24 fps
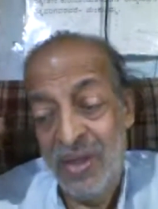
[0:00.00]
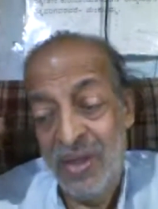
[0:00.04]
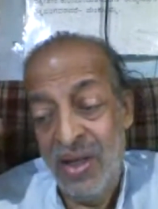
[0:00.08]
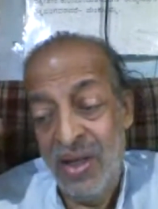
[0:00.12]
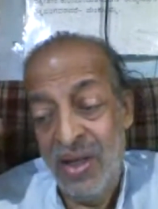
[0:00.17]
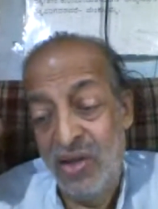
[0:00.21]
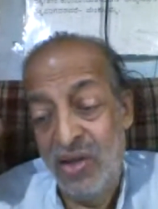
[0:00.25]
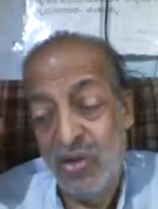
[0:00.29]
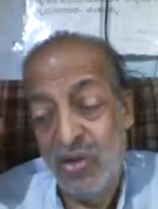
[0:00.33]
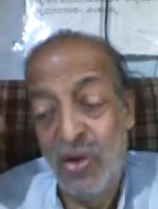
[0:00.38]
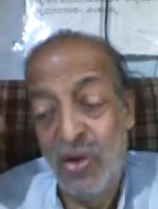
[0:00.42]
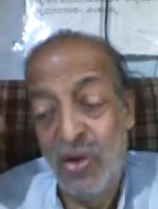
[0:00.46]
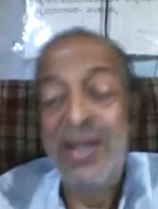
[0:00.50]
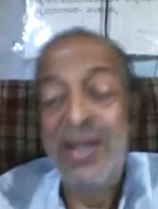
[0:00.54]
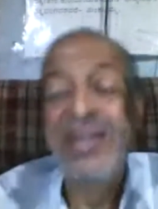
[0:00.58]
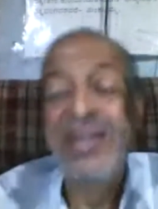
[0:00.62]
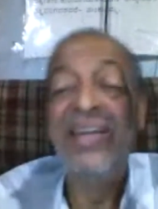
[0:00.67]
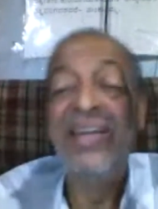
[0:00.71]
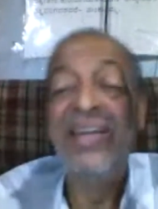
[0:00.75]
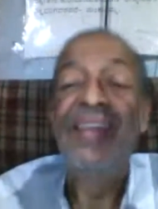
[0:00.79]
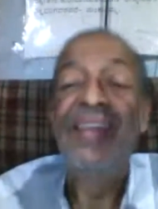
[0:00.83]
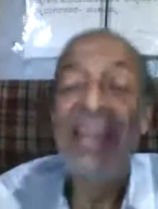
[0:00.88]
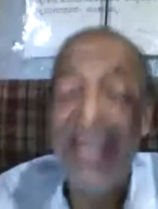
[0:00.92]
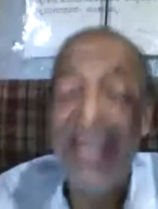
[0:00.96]
So it
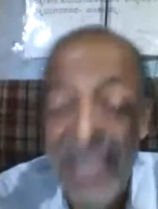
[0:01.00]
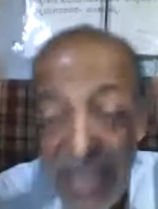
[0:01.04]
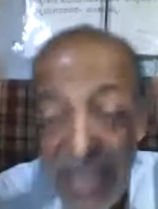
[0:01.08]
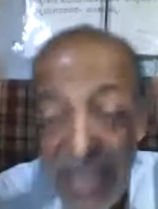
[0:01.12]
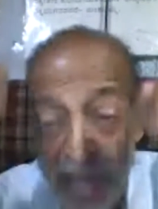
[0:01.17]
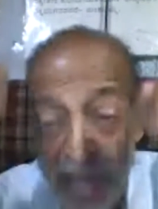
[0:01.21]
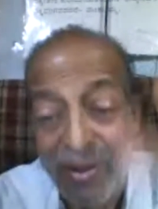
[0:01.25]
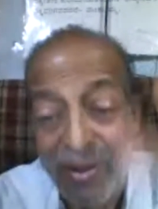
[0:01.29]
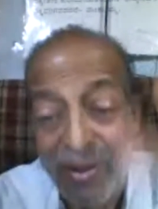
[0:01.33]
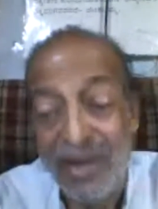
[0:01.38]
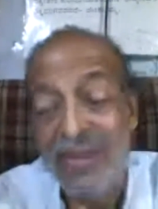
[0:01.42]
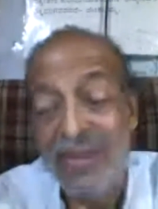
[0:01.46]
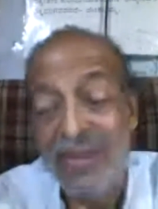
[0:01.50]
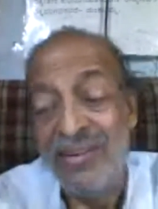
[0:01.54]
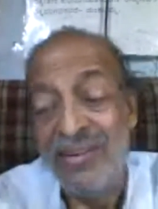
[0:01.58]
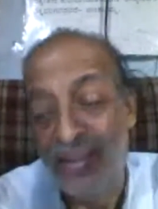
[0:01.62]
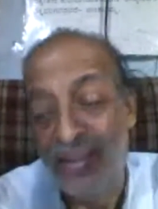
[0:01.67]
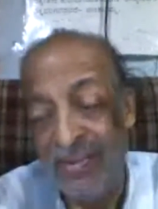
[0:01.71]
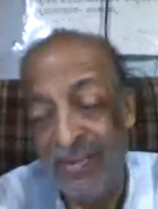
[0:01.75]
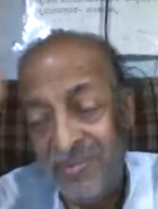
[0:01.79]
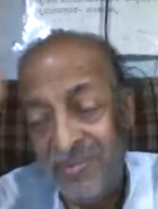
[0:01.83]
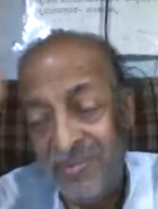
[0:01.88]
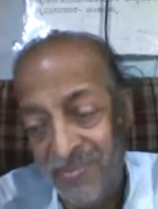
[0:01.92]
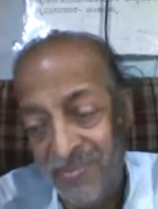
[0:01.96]
is in everything.
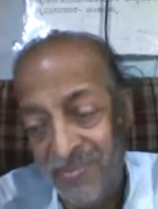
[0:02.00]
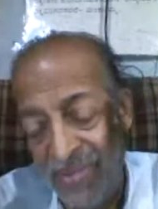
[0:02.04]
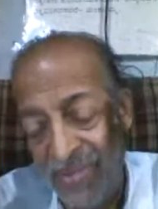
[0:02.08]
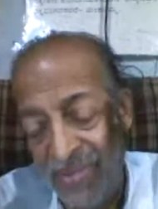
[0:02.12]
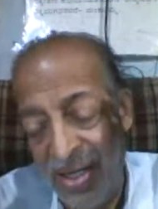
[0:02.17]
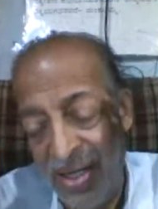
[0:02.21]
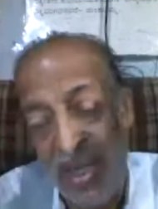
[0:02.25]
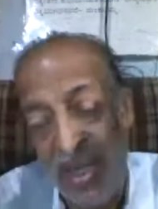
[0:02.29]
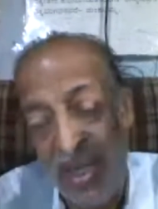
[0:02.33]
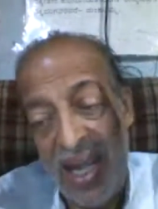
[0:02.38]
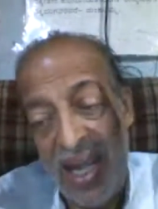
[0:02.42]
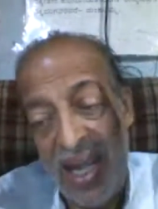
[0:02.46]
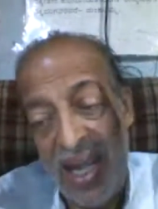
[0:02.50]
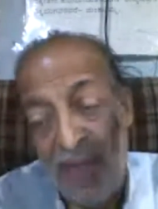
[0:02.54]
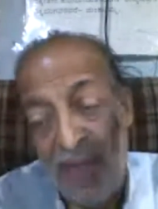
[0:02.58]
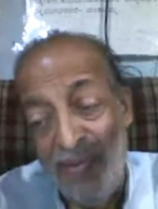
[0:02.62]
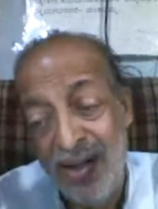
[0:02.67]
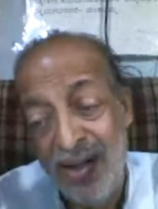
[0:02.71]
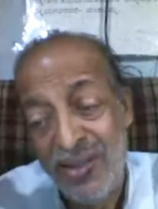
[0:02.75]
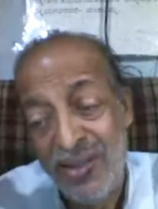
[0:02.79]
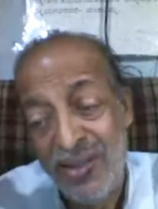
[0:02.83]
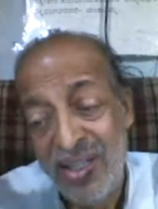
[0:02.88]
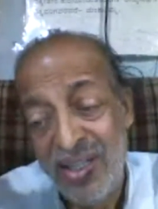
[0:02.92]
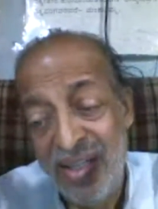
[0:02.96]

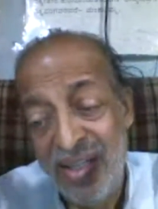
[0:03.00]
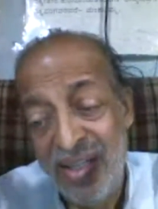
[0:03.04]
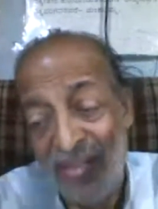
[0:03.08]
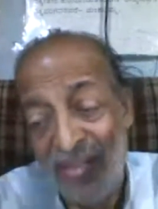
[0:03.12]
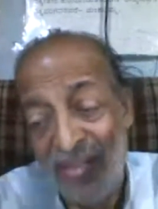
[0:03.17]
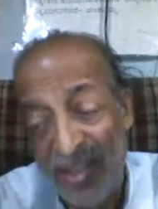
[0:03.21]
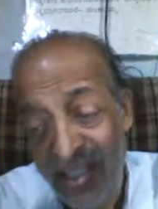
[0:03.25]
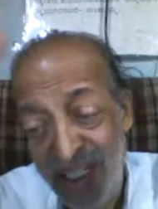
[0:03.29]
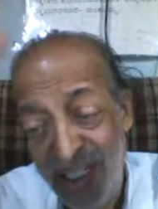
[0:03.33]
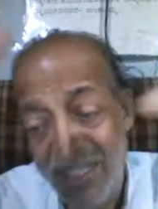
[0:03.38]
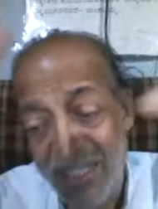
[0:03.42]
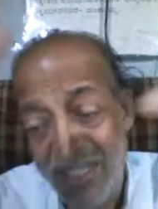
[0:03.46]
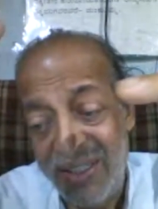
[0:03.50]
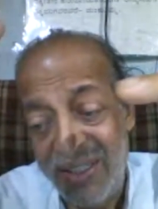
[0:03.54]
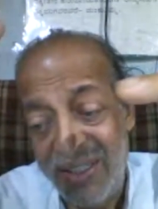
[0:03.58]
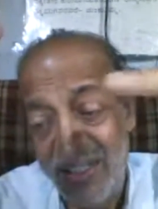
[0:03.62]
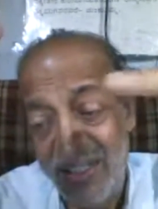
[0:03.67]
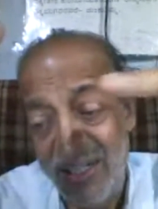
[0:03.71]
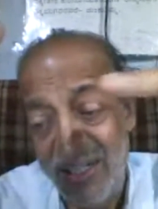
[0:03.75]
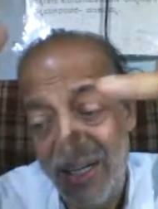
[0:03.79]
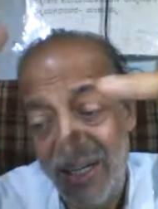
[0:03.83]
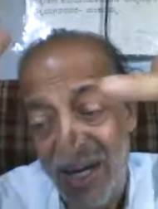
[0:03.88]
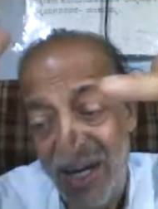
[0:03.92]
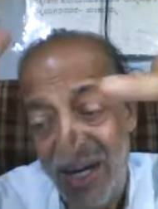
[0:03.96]
Everything is in it
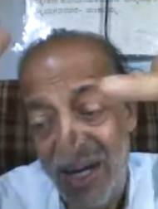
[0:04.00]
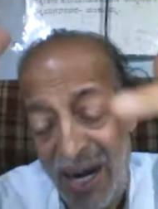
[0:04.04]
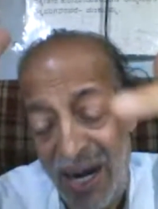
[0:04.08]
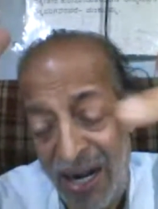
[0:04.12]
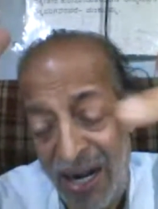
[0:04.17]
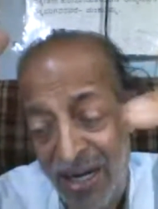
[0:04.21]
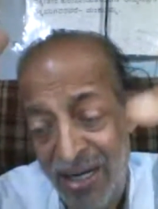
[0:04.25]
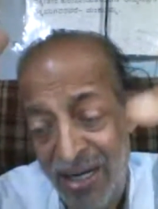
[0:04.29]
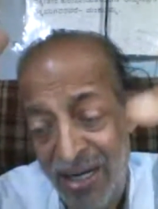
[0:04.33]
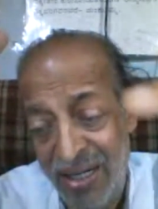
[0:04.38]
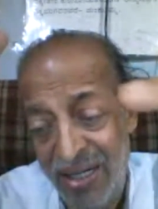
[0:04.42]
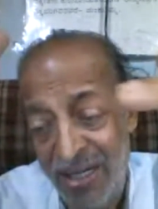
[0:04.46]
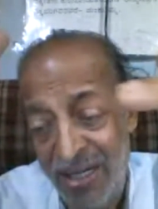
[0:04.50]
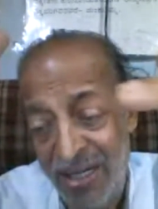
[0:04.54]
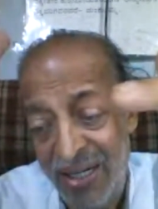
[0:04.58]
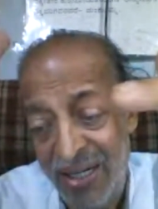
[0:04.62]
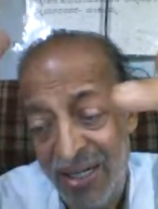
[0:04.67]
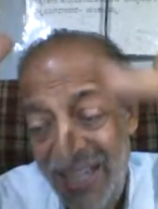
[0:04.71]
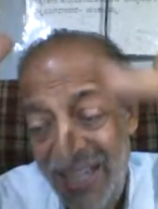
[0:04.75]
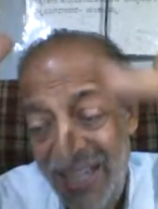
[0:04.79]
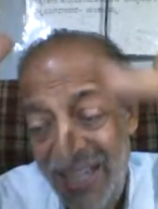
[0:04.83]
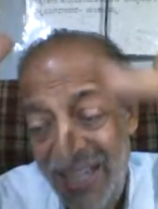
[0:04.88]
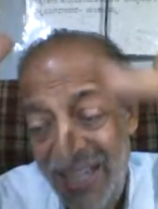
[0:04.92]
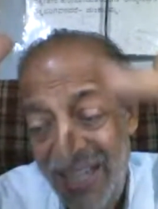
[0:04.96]
and
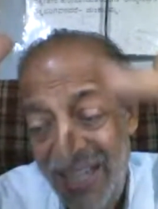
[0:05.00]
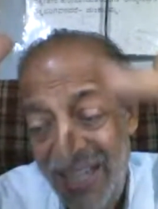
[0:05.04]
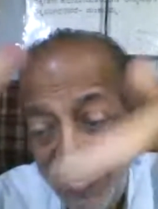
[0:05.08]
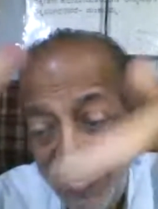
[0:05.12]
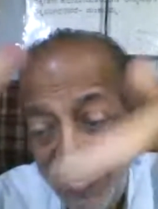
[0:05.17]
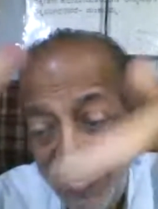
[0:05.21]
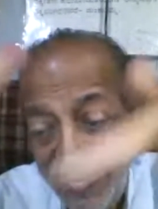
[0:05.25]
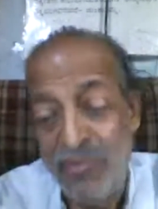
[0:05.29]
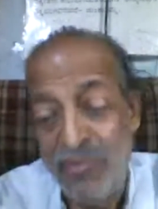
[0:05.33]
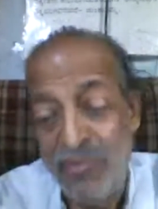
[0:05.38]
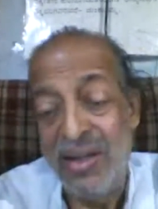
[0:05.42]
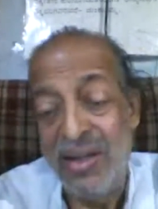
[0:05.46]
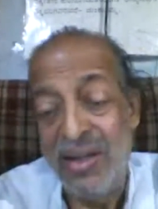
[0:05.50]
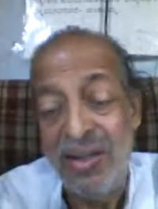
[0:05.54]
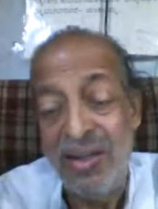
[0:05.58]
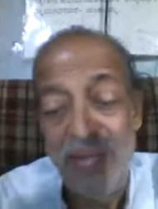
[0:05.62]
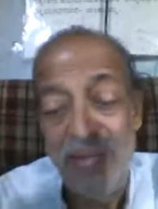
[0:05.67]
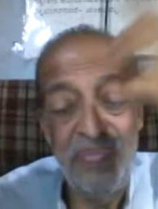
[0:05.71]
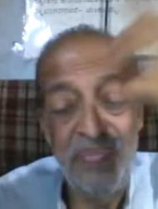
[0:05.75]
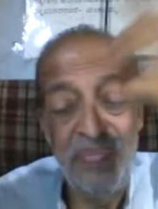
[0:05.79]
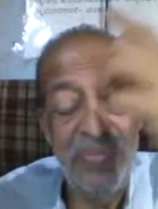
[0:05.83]
it is in everything.